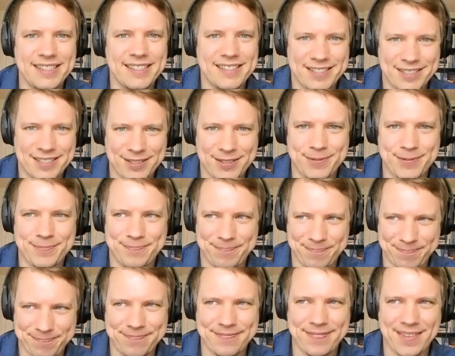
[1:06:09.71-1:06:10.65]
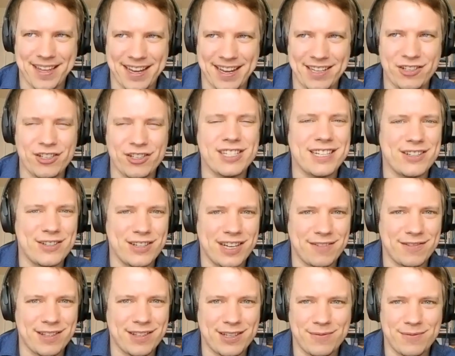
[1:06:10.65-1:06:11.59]
so interesting to
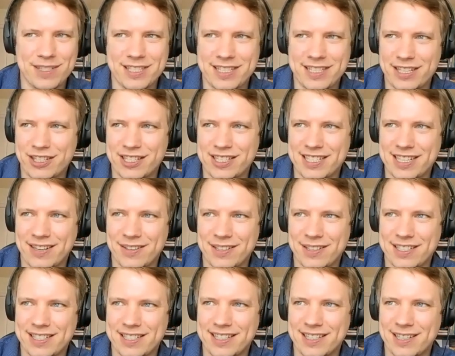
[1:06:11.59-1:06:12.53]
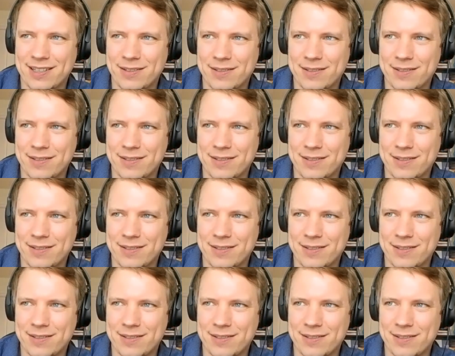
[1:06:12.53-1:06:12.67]
have the conversations out yeah.